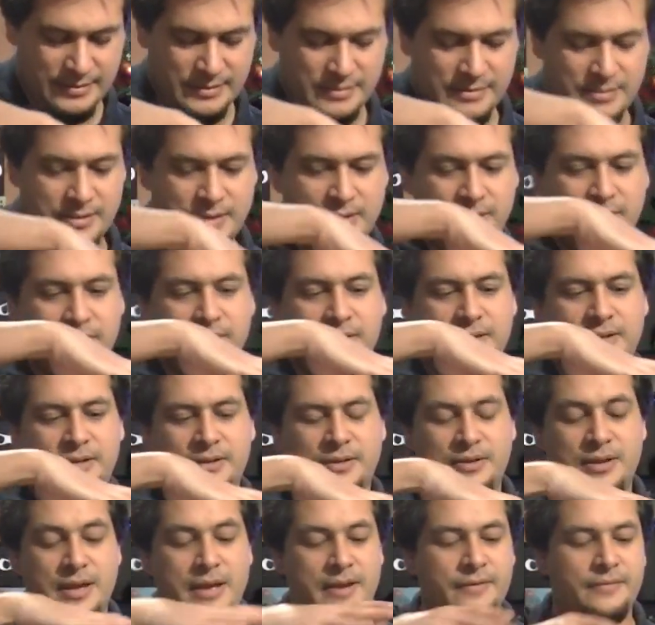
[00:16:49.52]
Like,
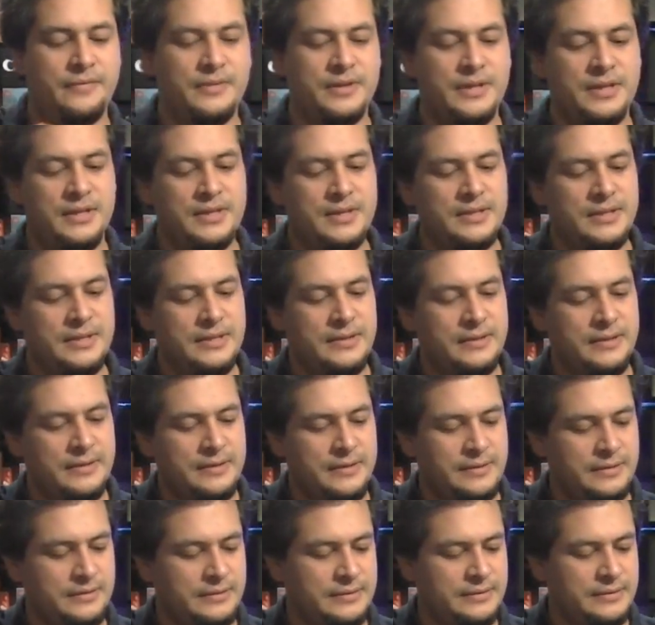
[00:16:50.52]
you have these
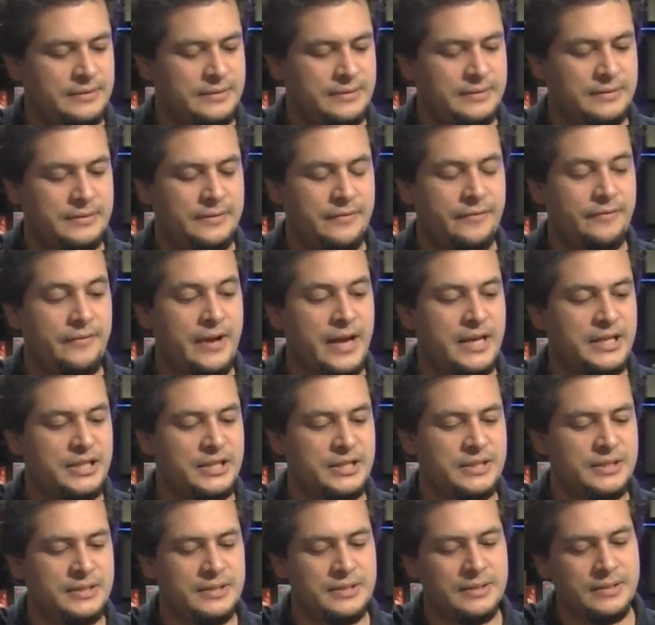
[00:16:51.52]

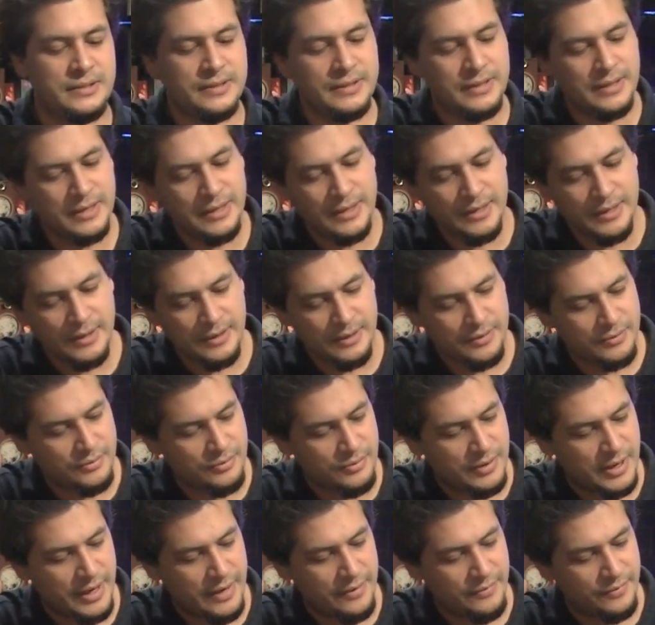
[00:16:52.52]
factions,
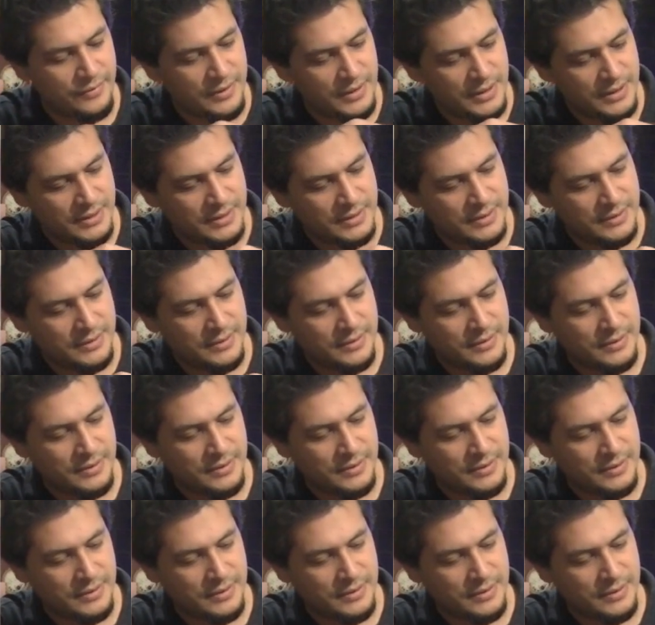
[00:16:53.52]
you have these,